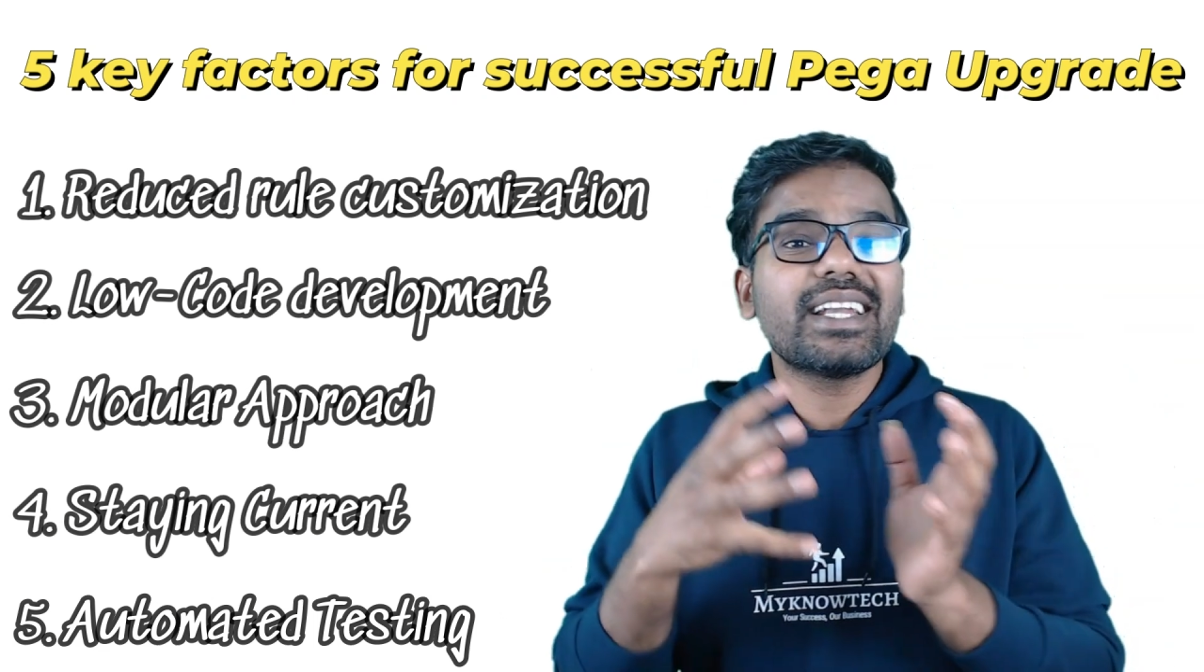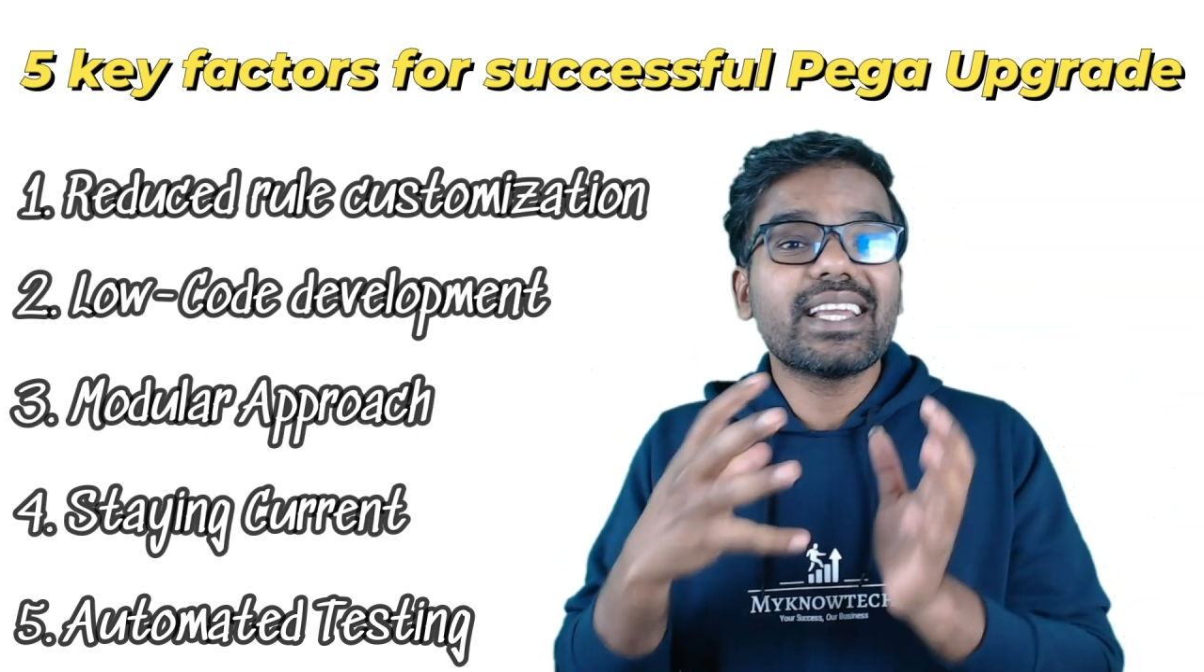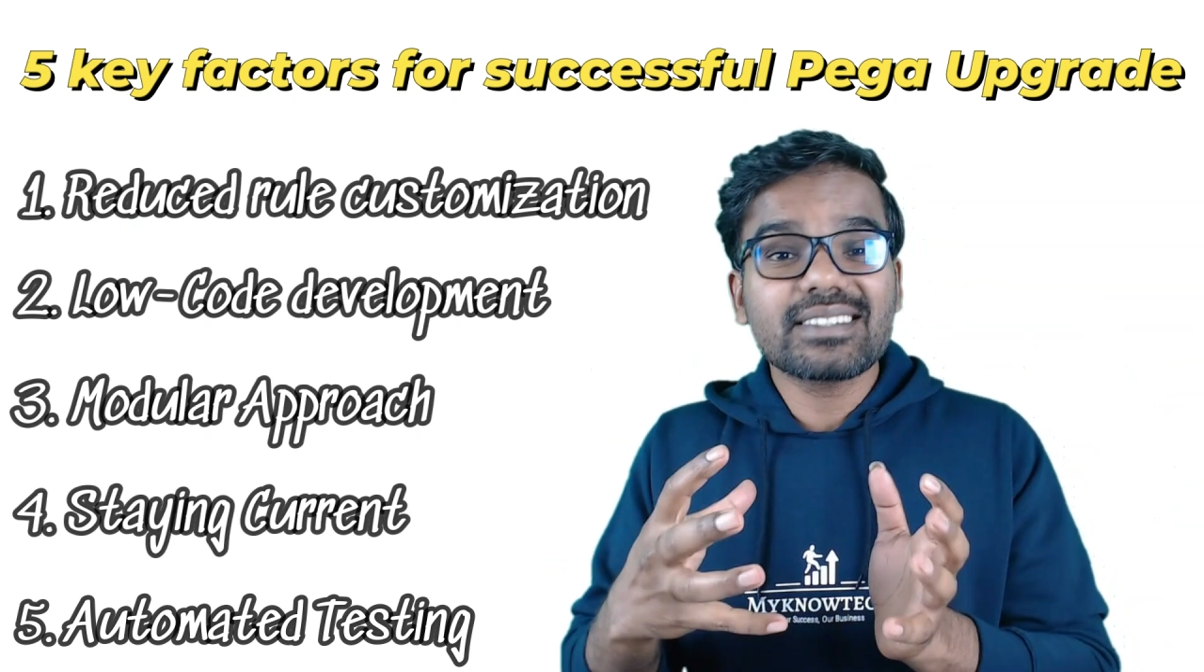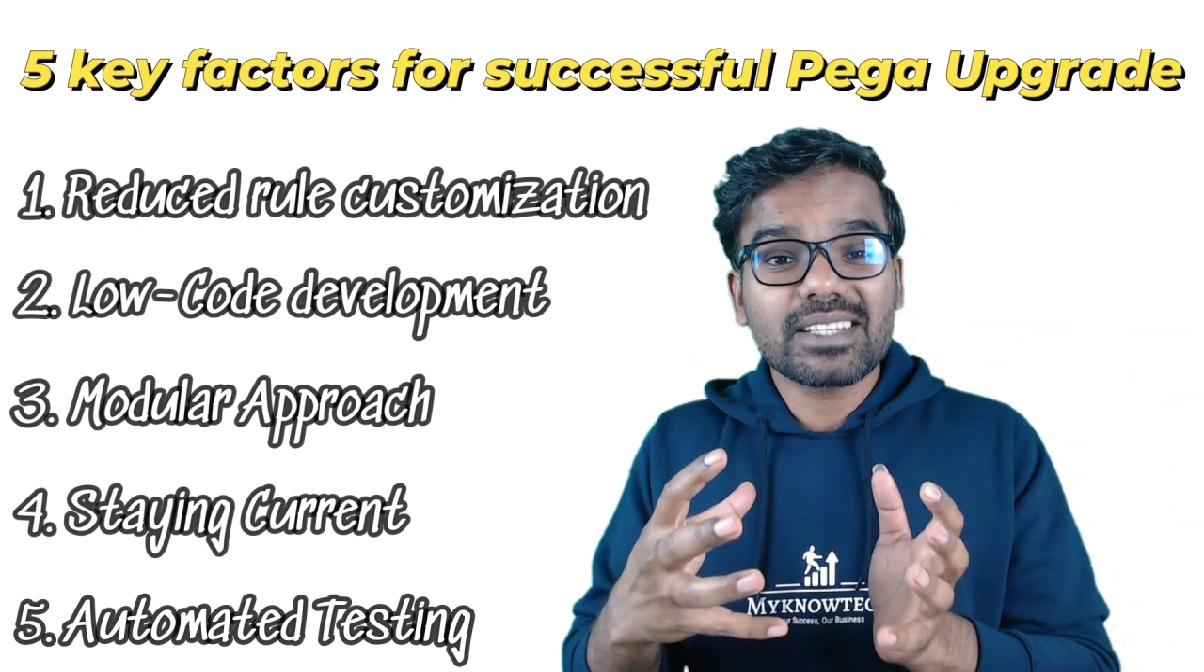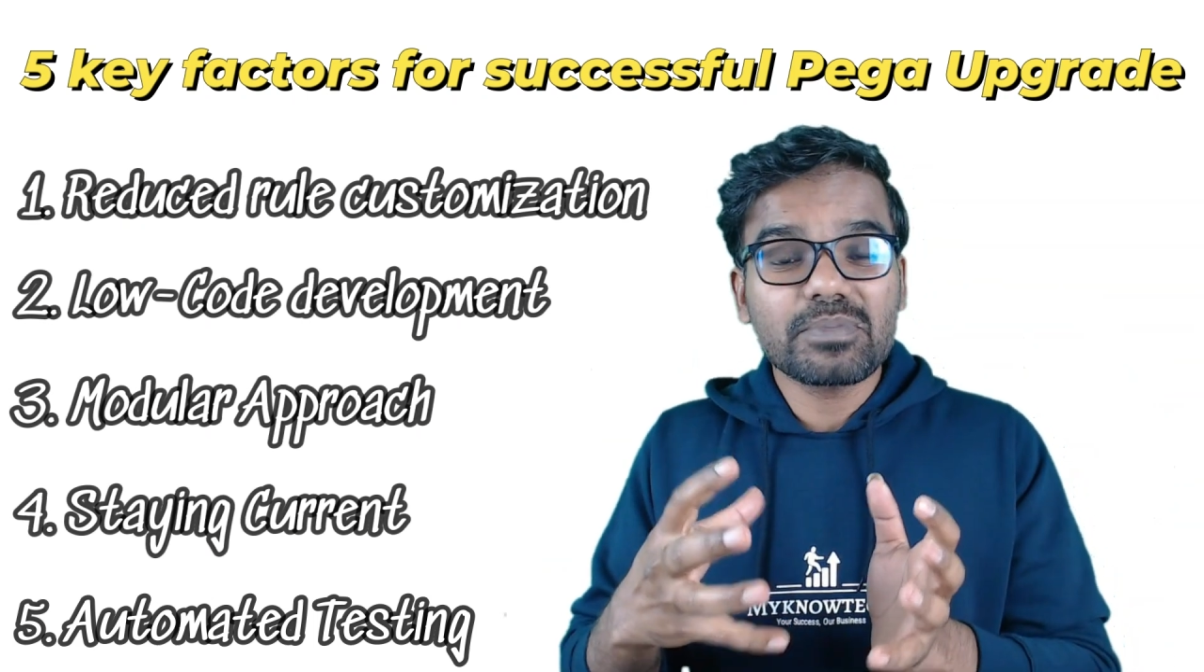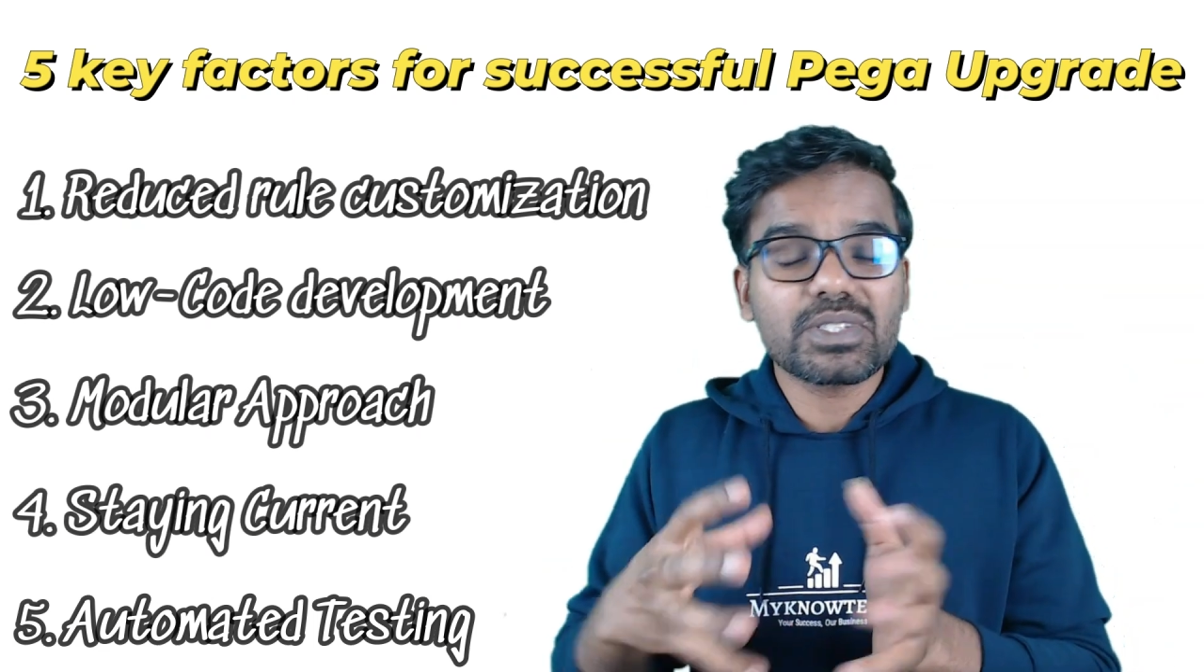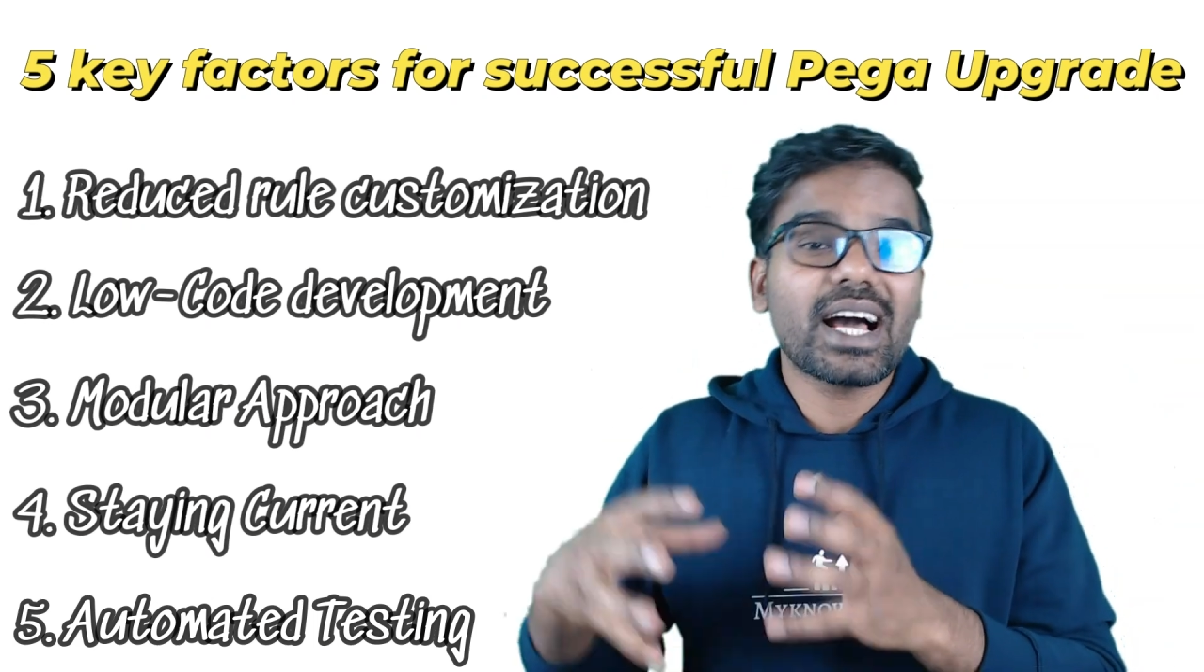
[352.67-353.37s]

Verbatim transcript: test scripts